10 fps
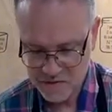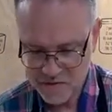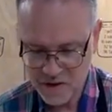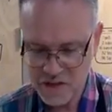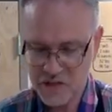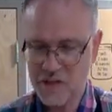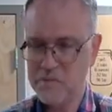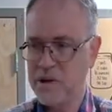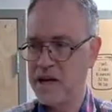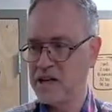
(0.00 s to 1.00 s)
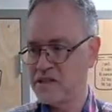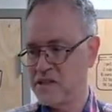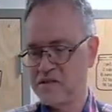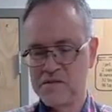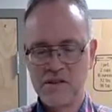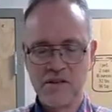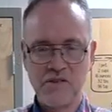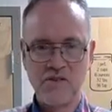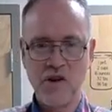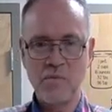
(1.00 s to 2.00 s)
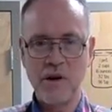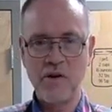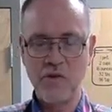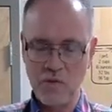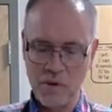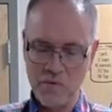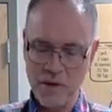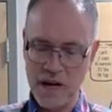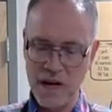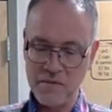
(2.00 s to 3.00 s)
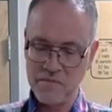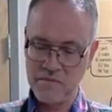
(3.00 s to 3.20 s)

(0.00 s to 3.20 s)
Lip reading: freshly baked strawberry rhubarb pie.